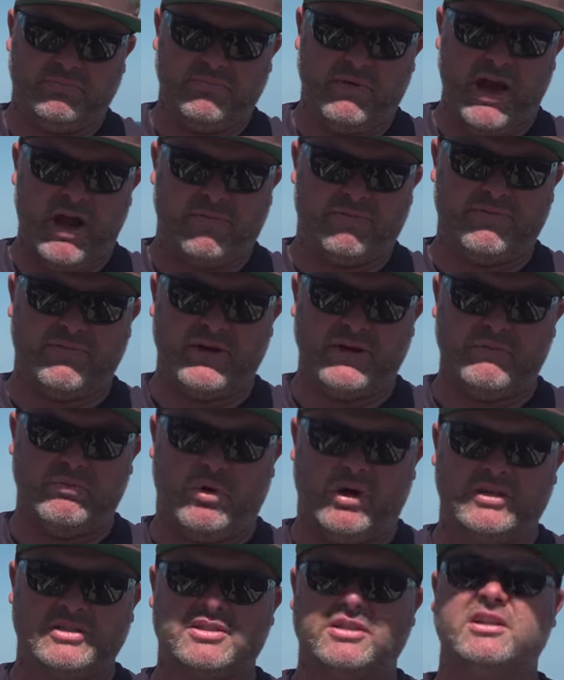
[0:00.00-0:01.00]

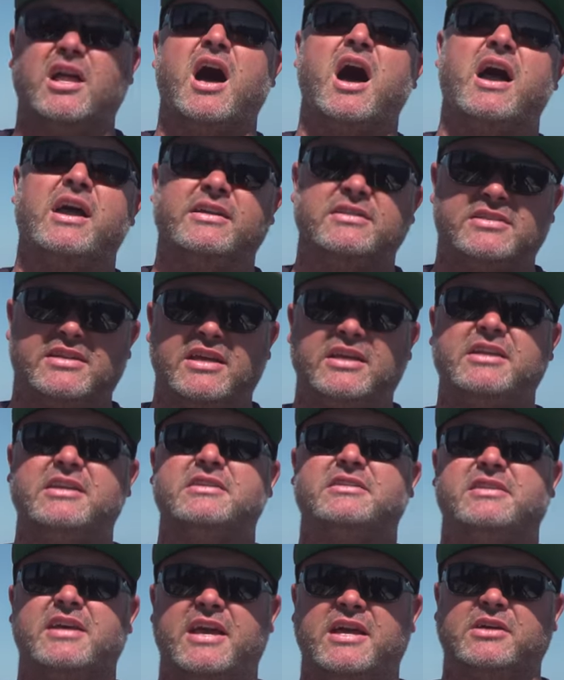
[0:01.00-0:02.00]
everyone's lines
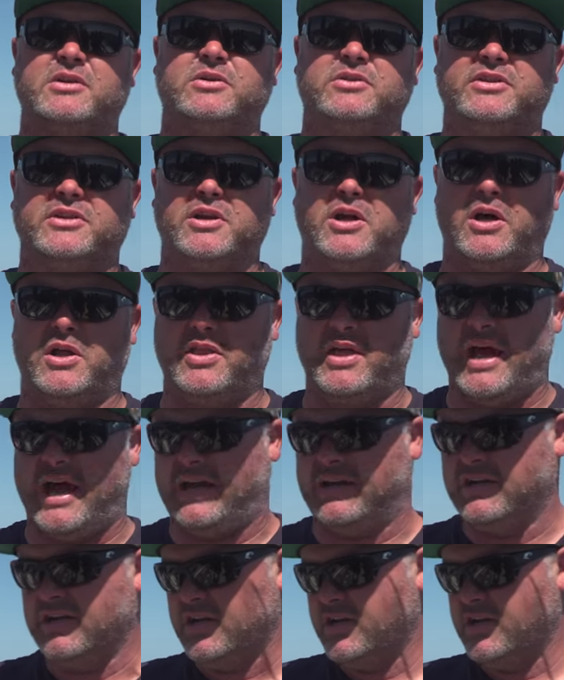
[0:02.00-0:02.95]
getting tangled and all that.